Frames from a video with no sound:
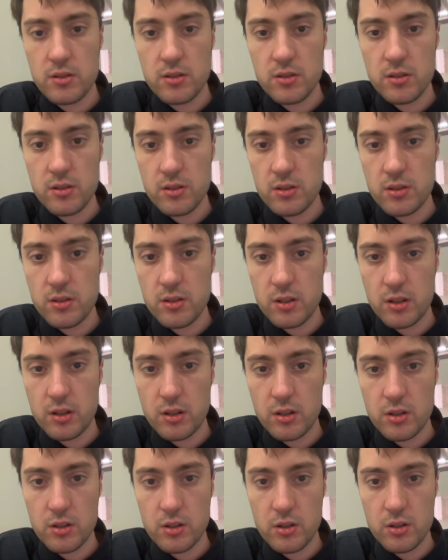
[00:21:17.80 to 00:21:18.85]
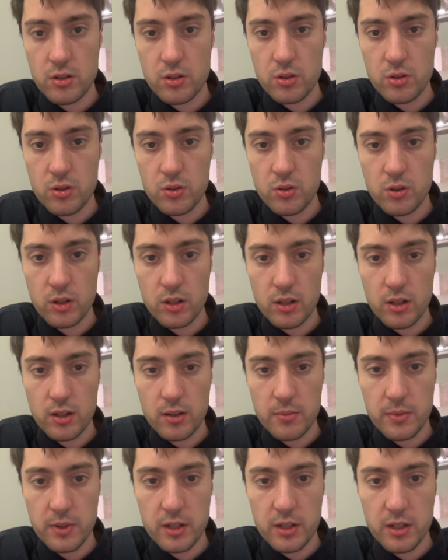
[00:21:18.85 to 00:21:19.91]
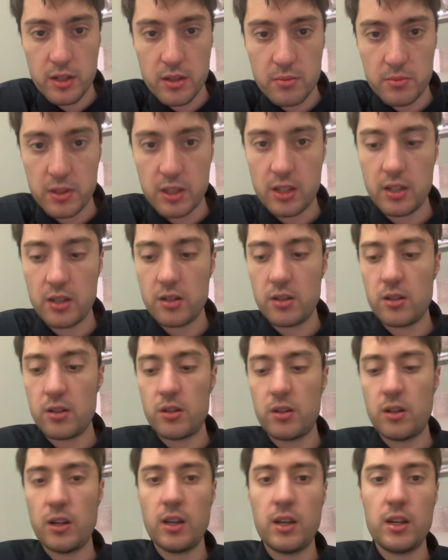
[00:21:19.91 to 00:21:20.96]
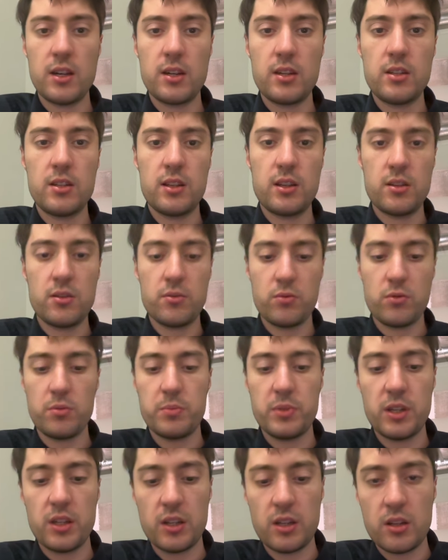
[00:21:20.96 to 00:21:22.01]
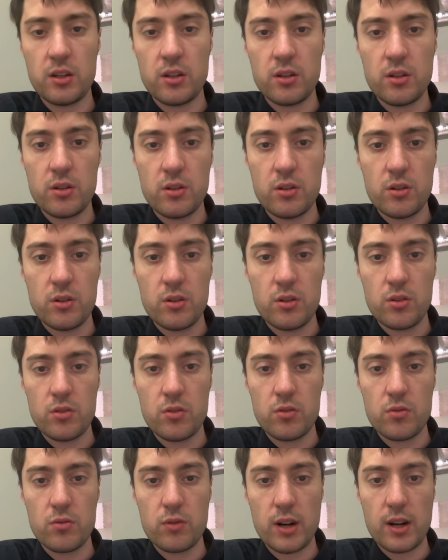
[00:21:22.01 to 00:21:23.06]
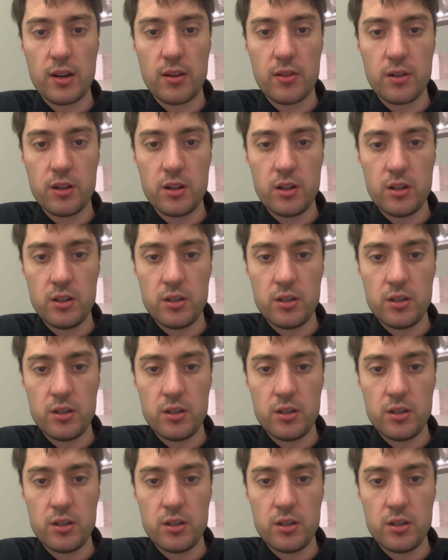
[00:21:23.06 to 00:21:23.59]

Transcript: So I'm gonna come here and it will be router